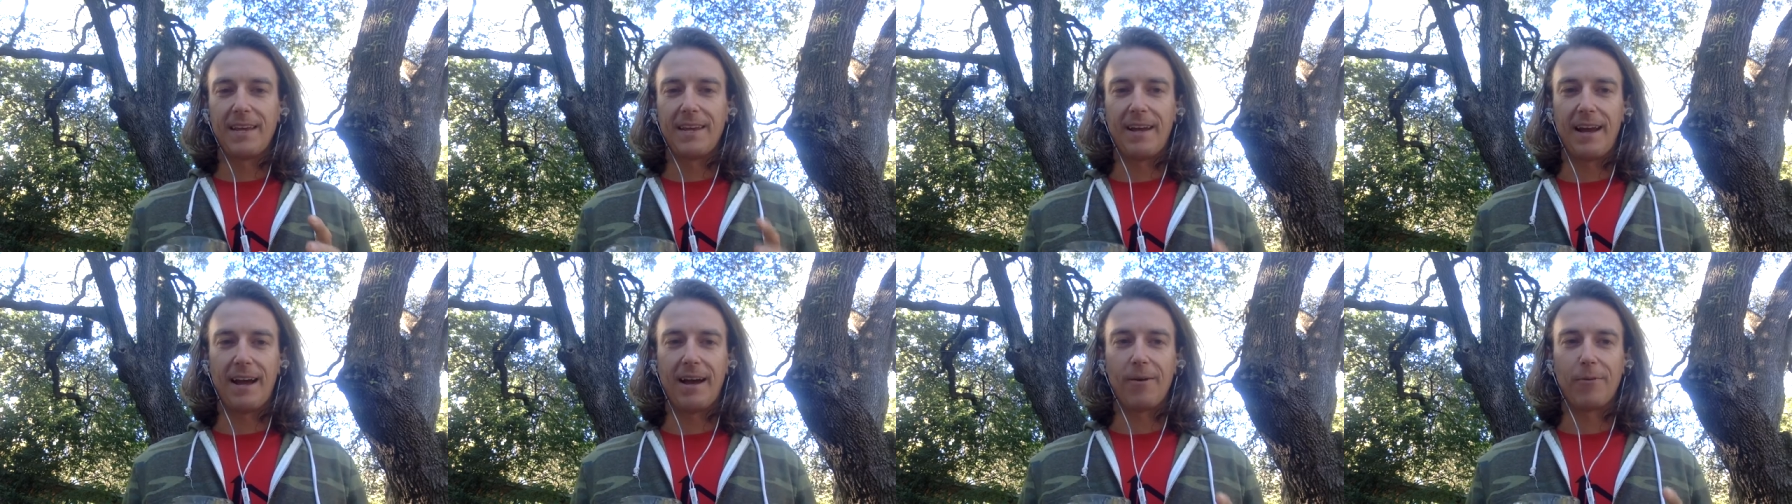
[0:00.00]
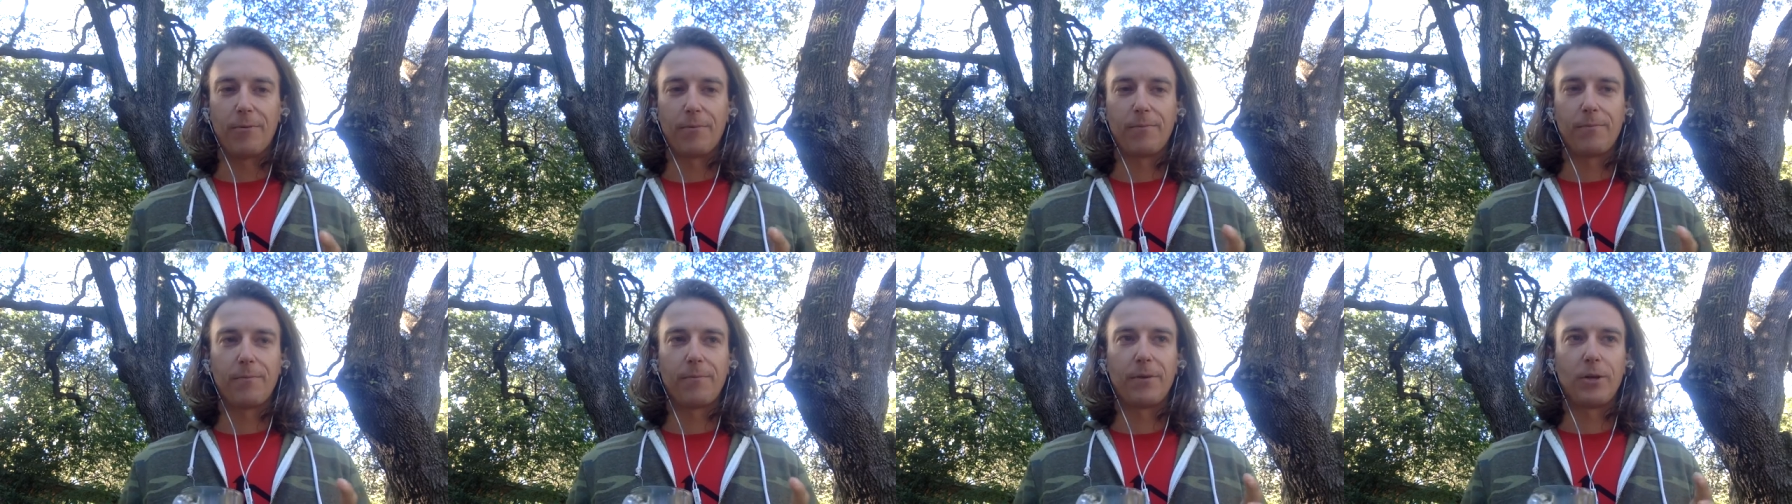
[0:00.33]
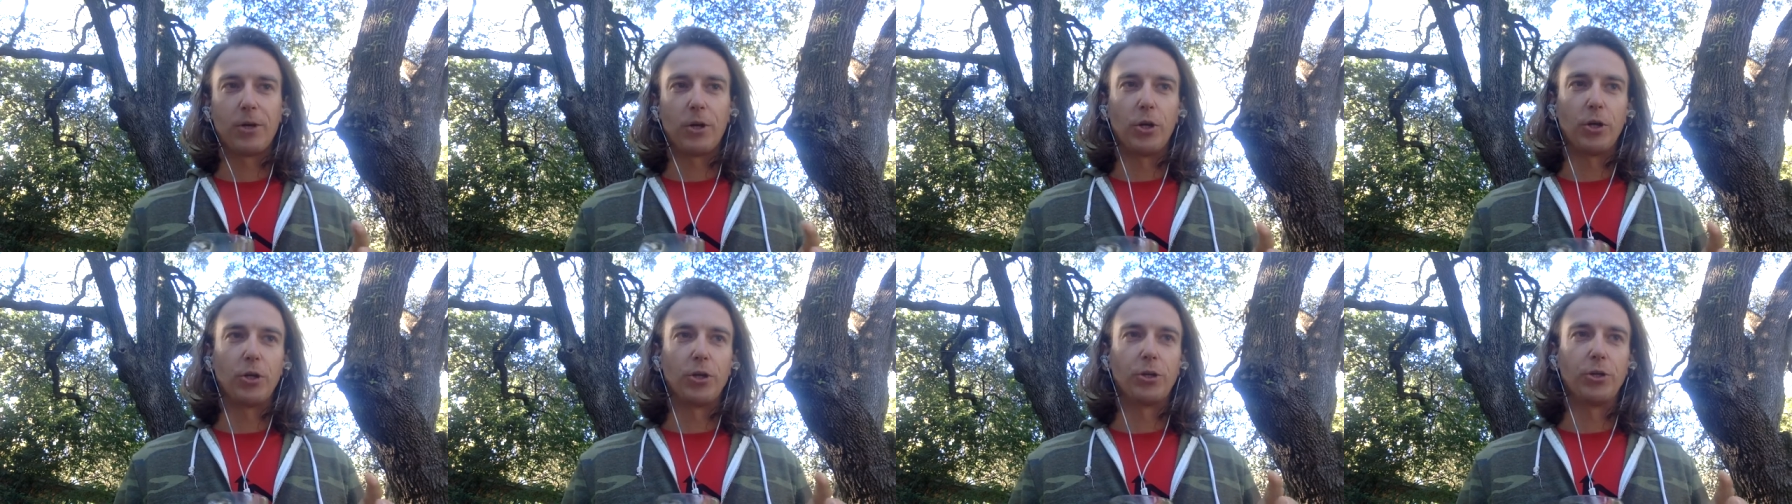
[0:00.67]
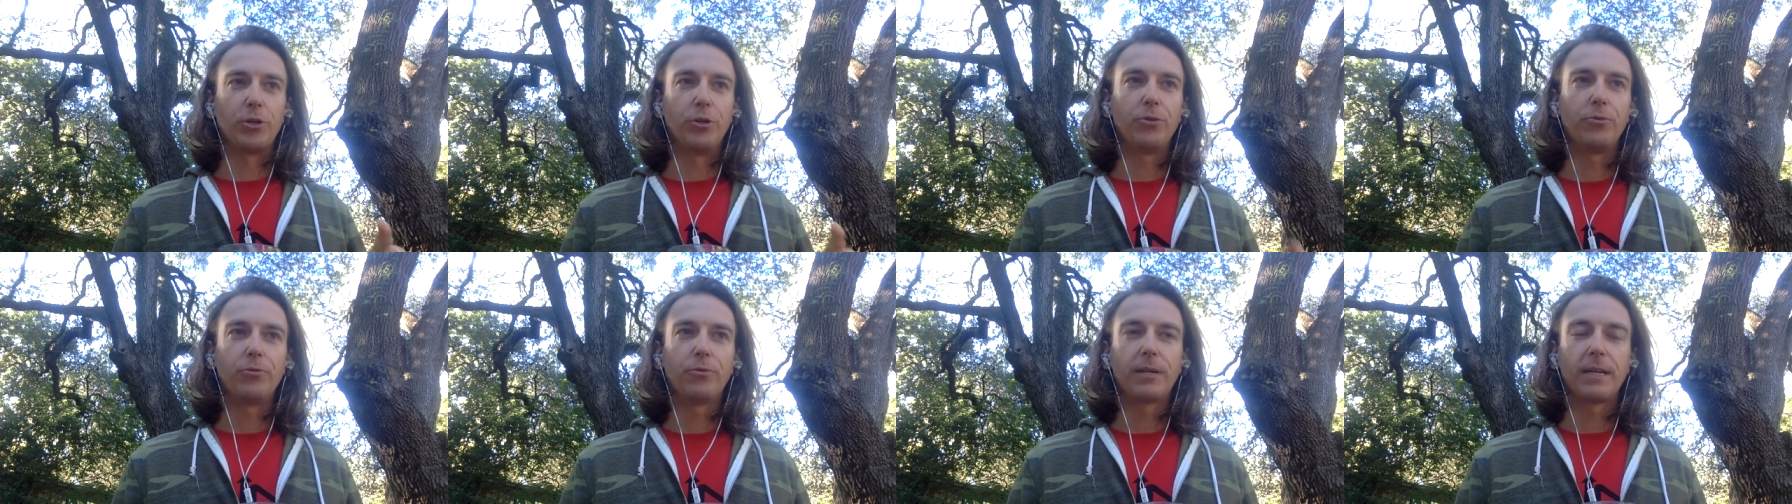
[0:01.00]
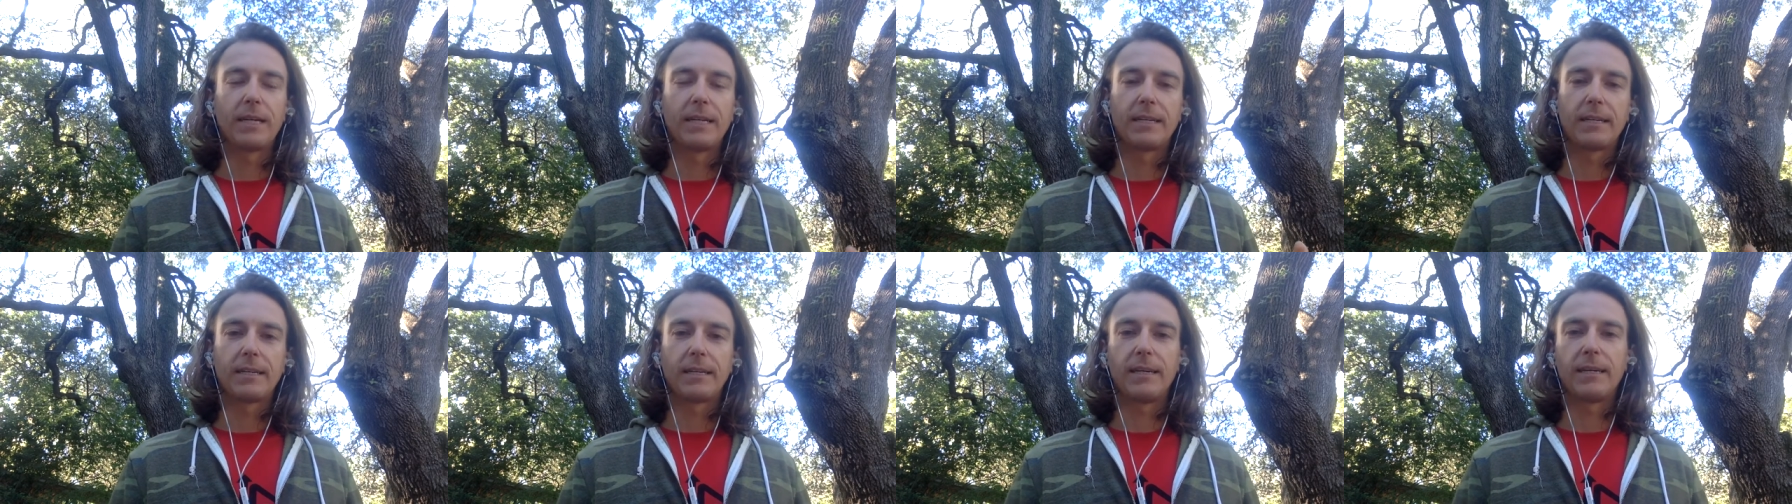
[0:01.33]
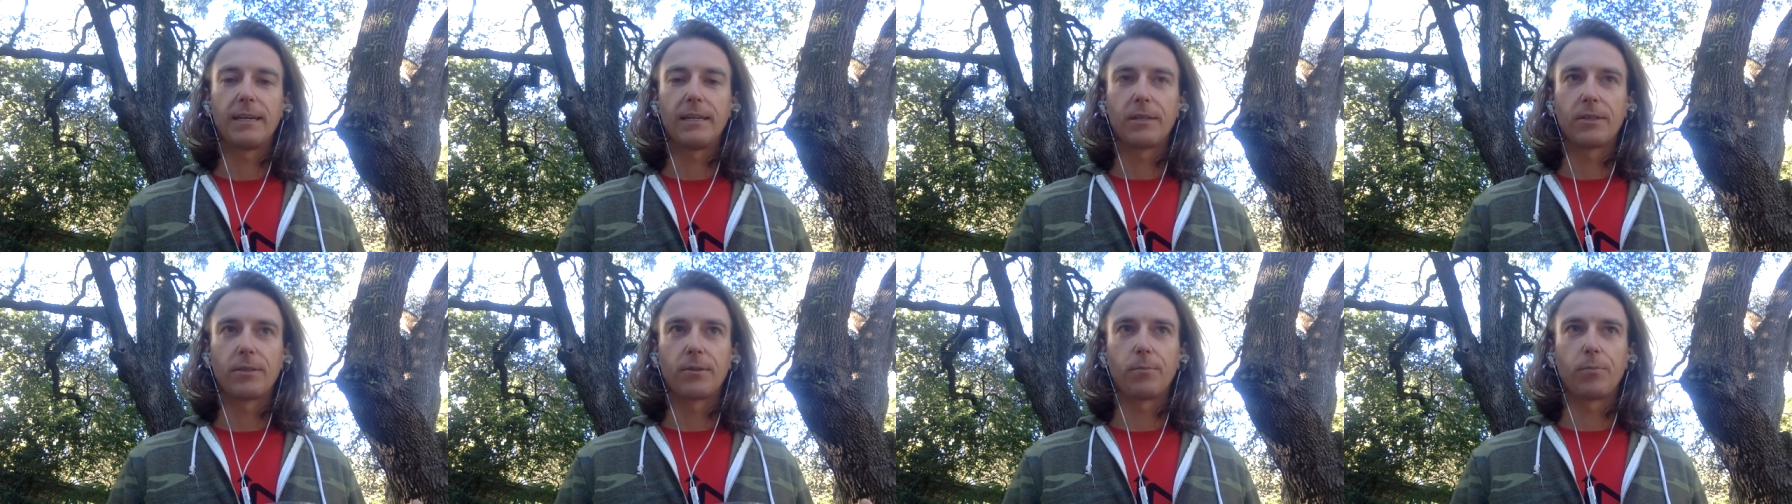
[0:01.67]
Now, you can
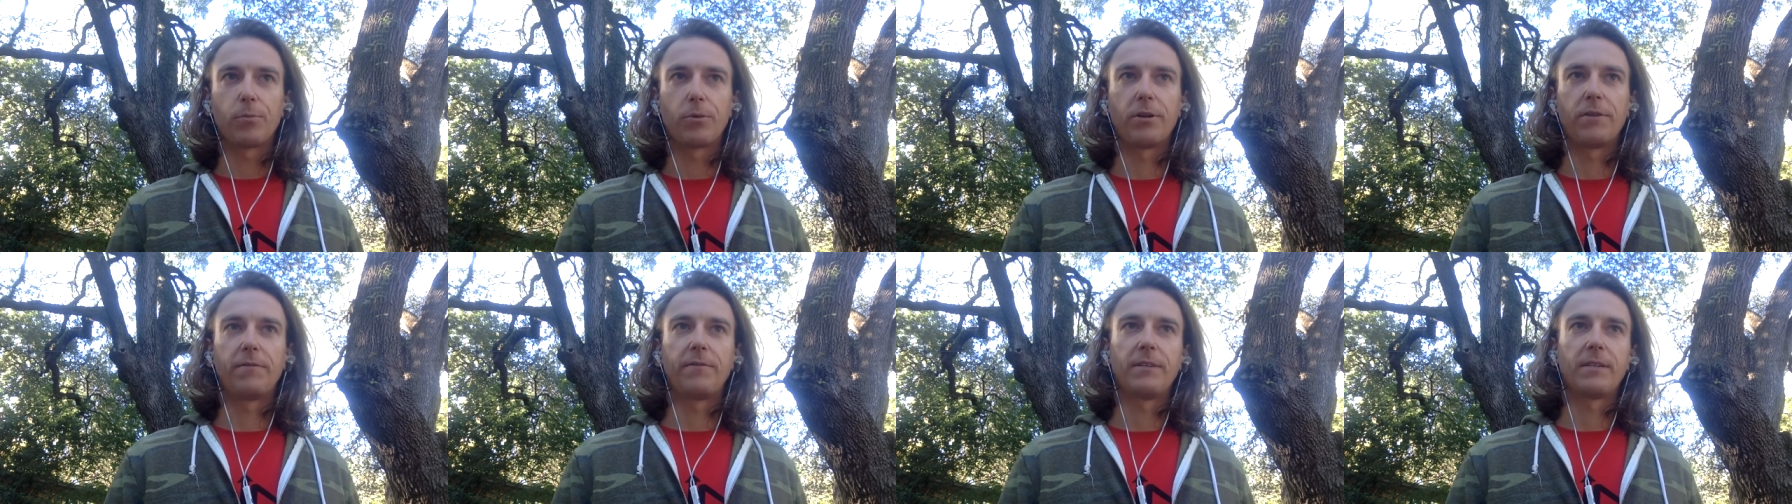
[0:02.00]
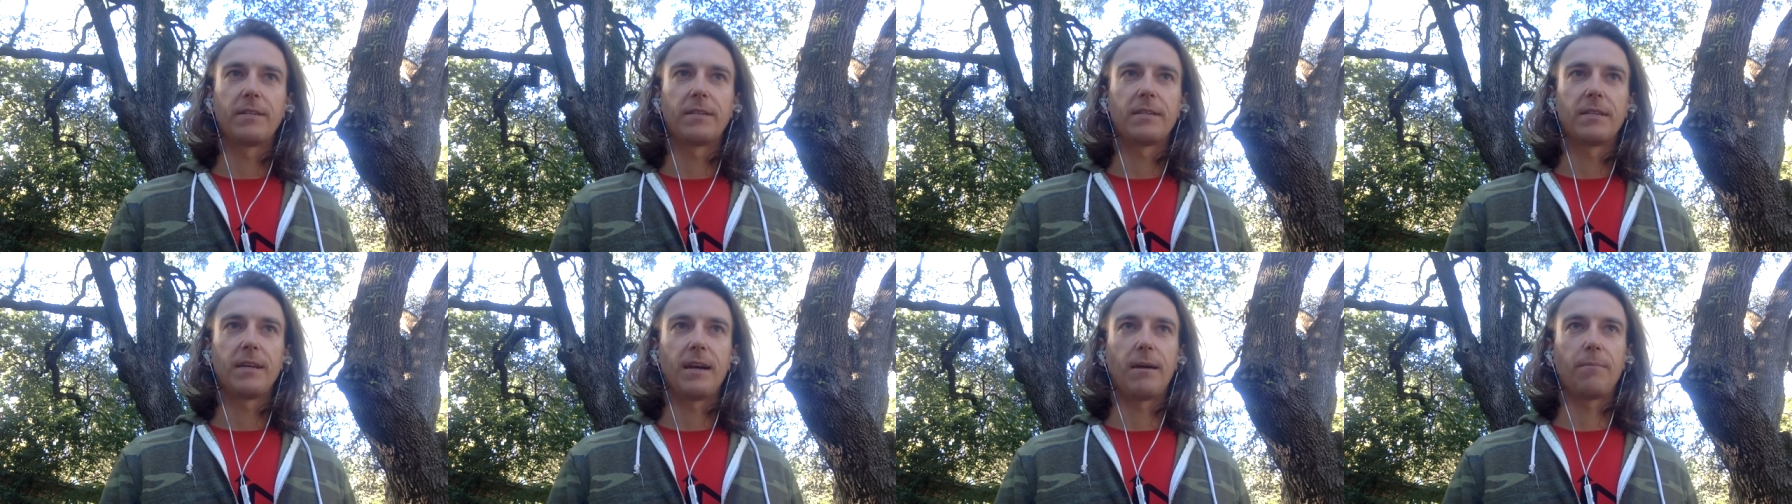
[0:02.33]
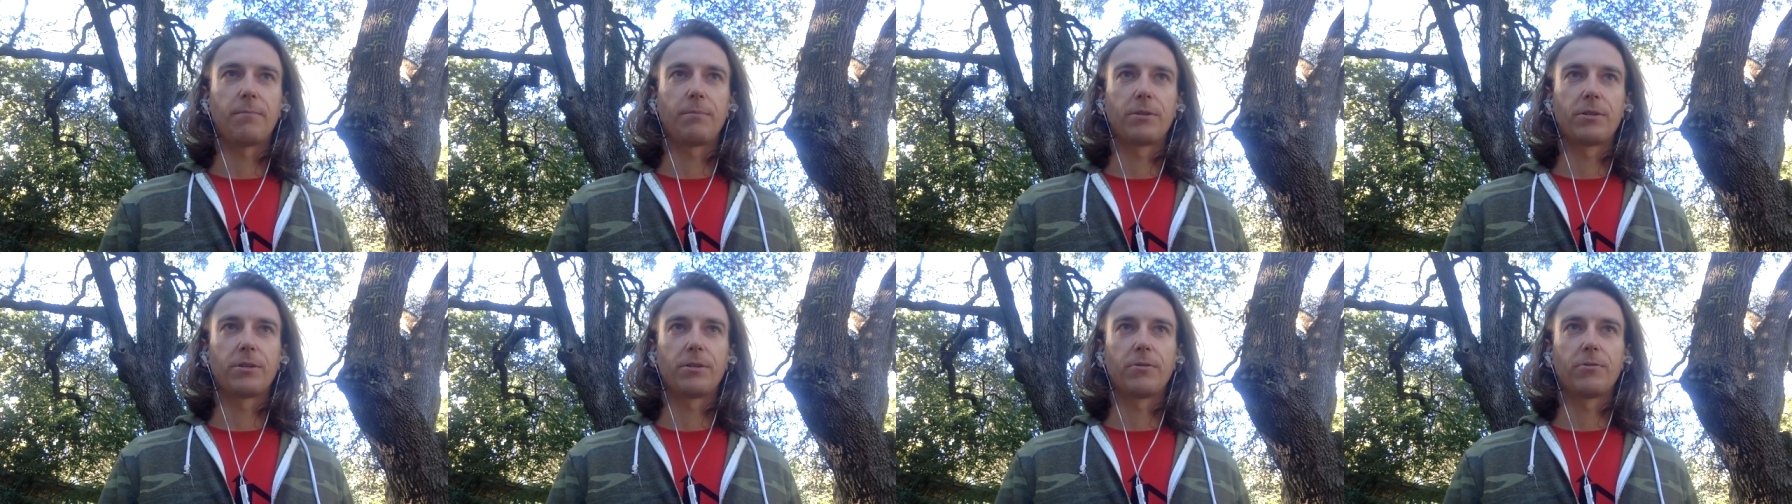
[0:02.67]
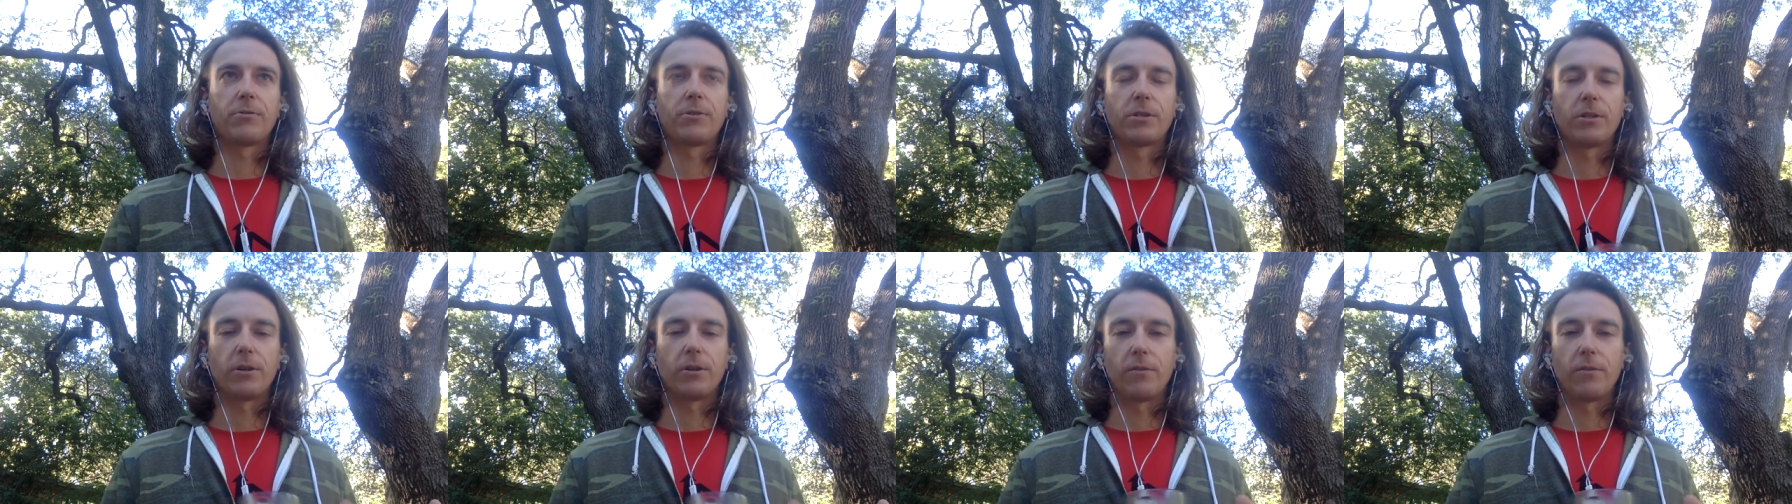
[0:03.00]
get the previous episodes,